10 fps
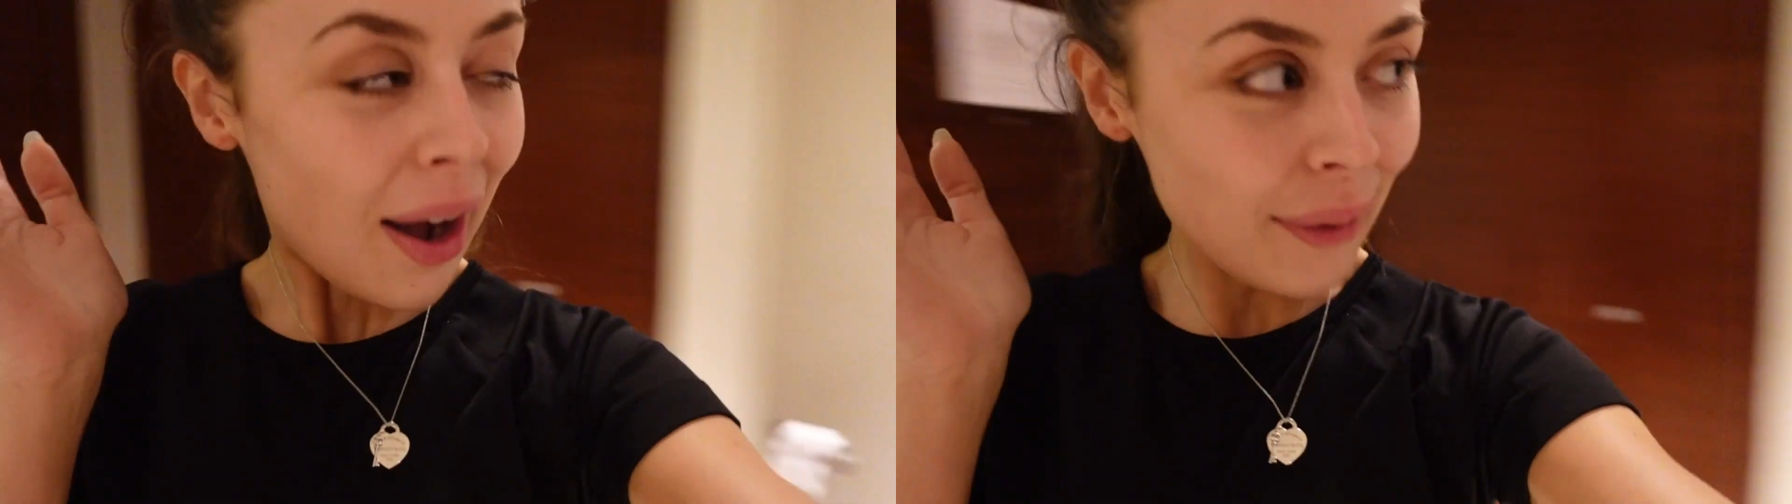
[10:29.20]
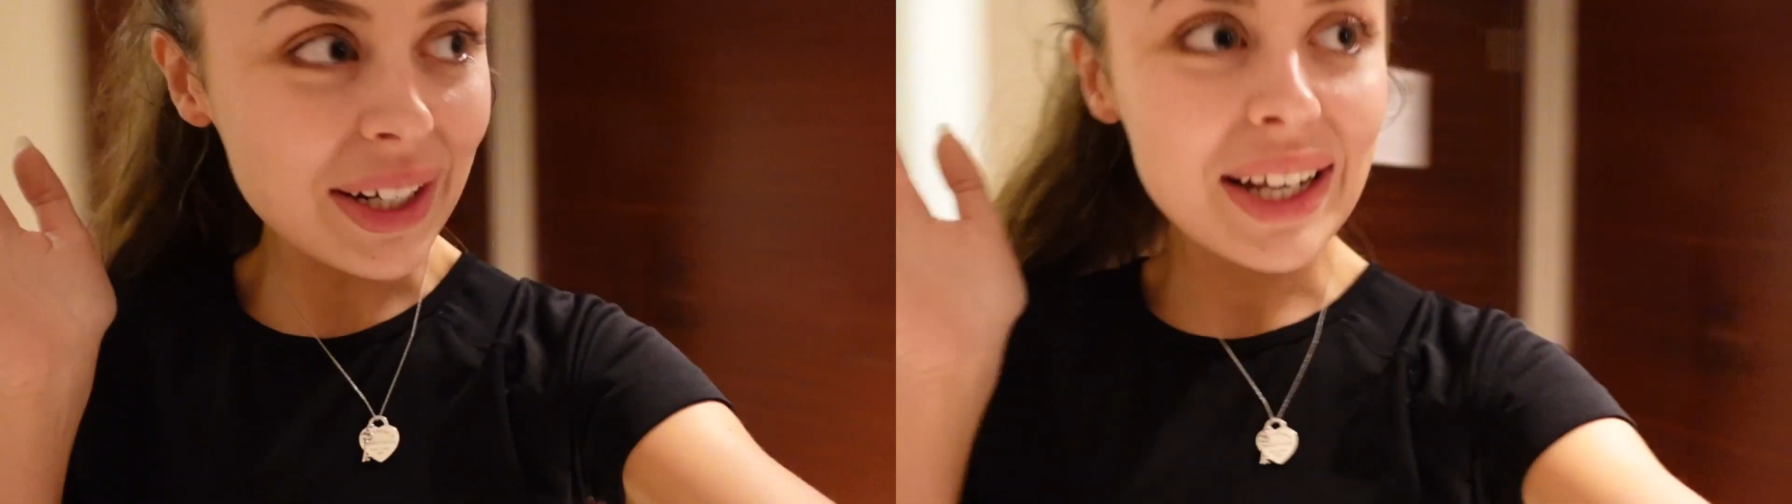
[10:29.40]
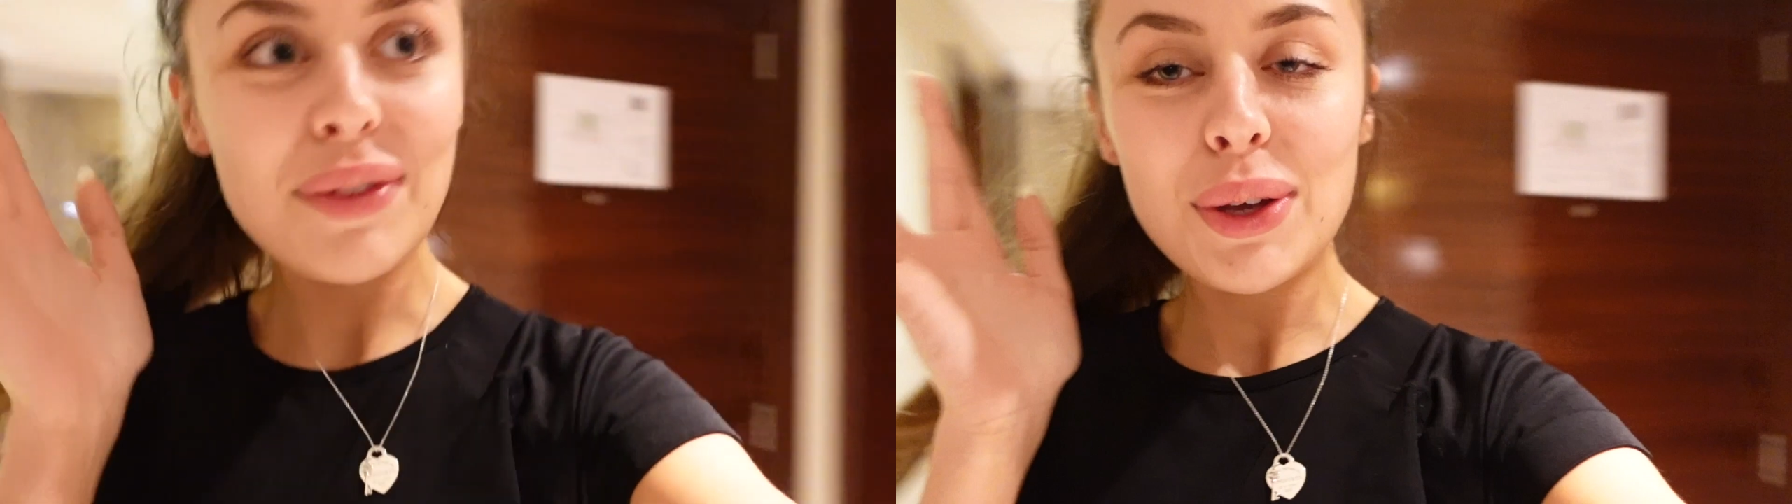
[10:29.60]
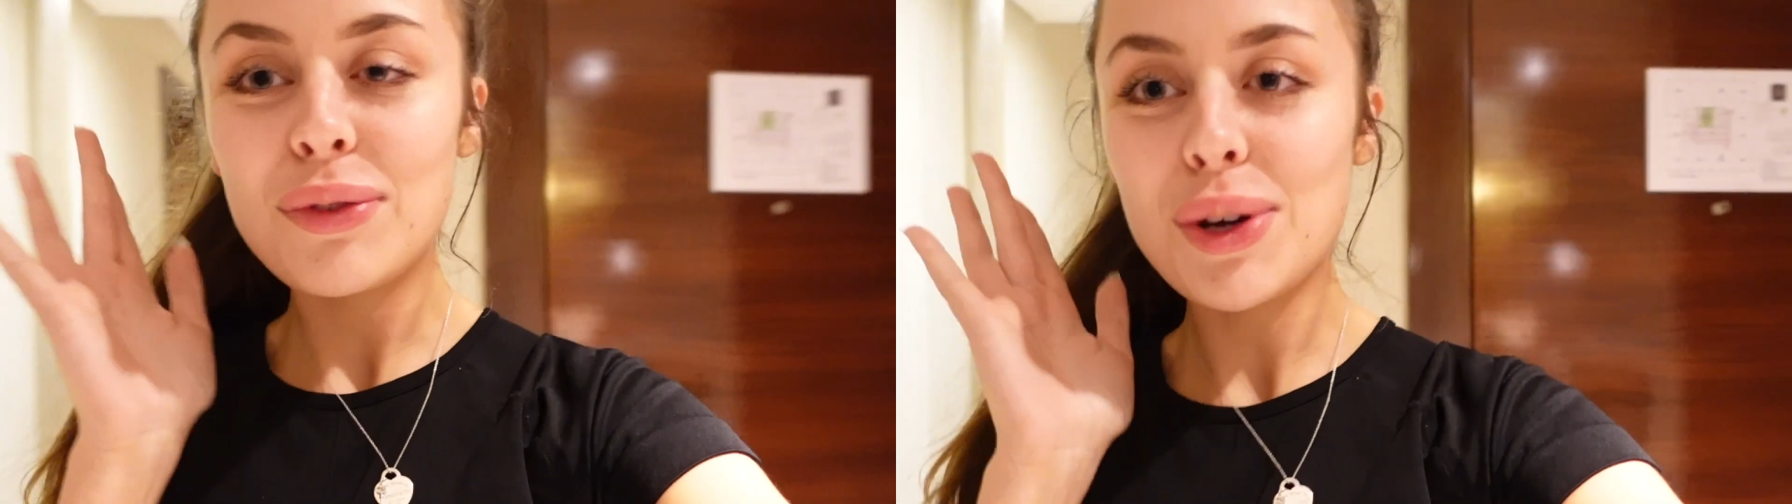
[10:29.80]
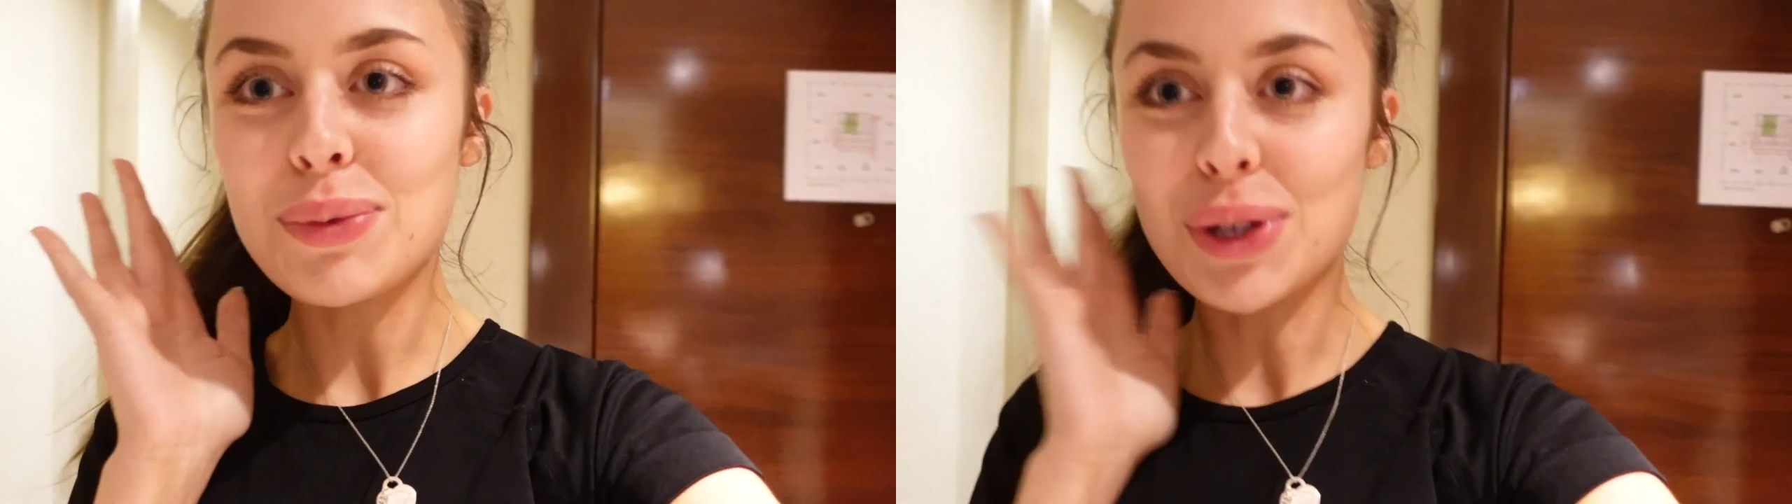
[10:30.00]
I'm gonna give you a
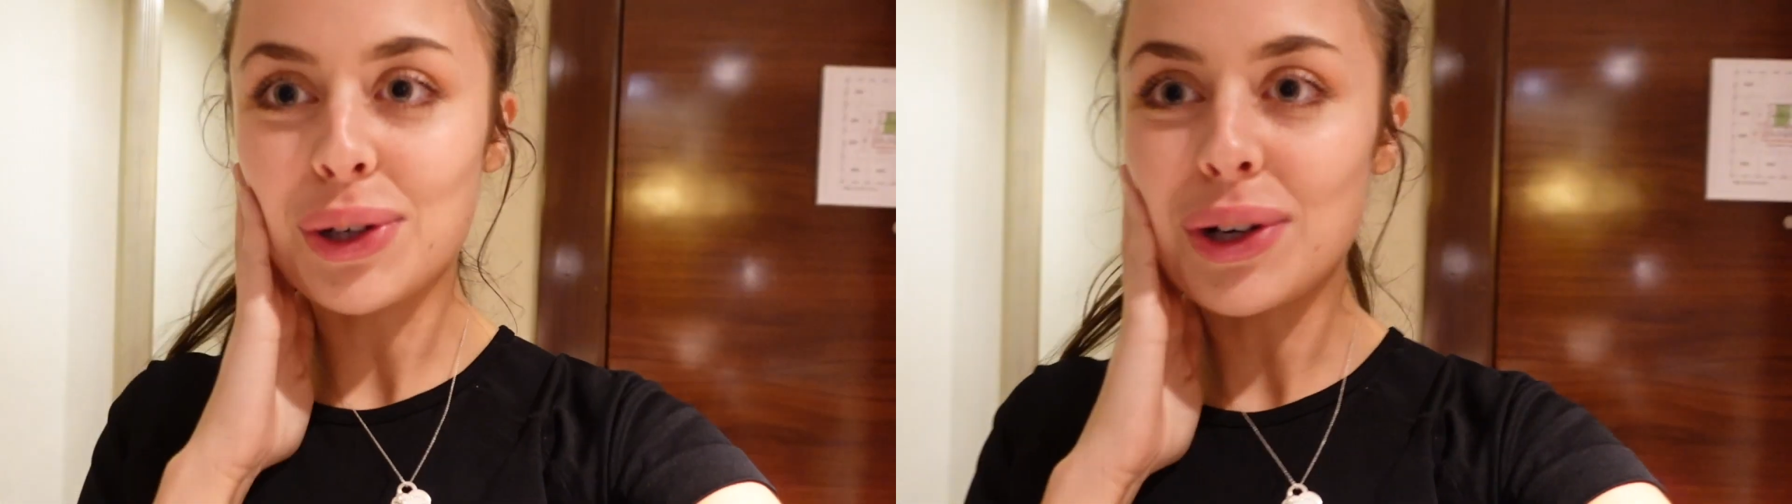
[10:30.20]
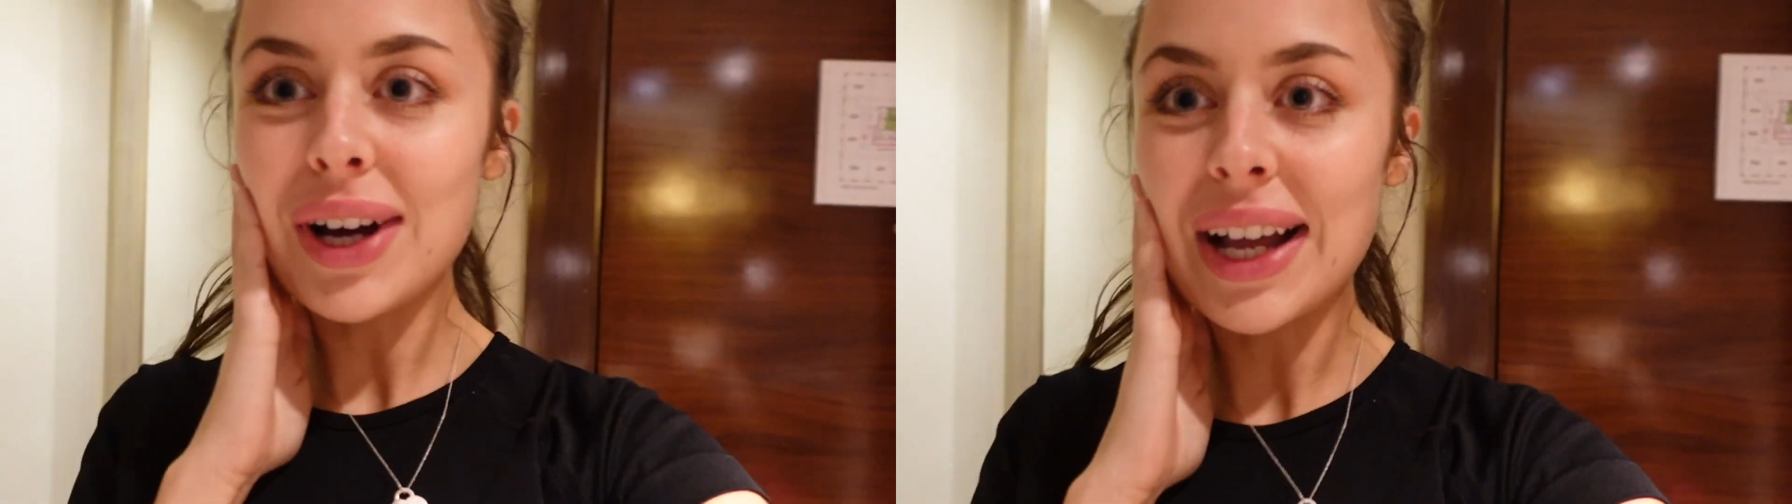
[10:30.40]
room tour